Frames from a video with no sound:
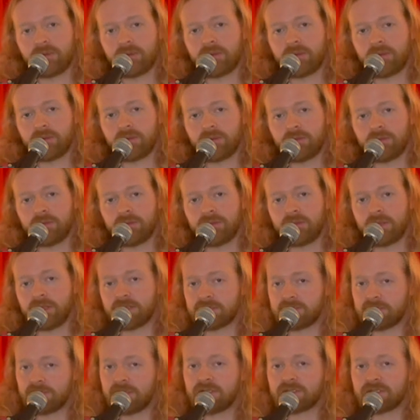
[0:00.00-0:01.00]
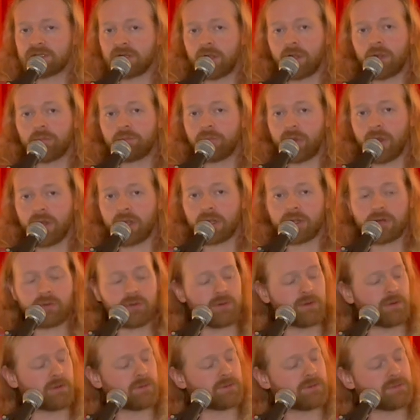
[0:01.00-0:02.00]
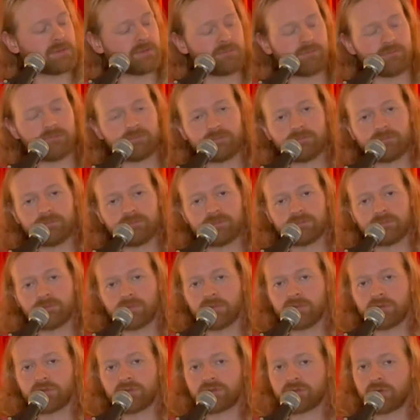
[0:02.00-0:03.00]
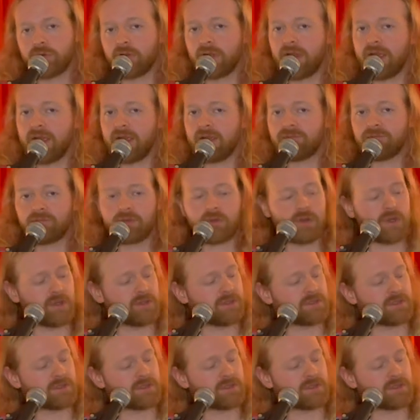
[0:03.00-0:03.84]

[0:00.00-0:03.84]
these are our bar chords. So our F chord is our bar chord,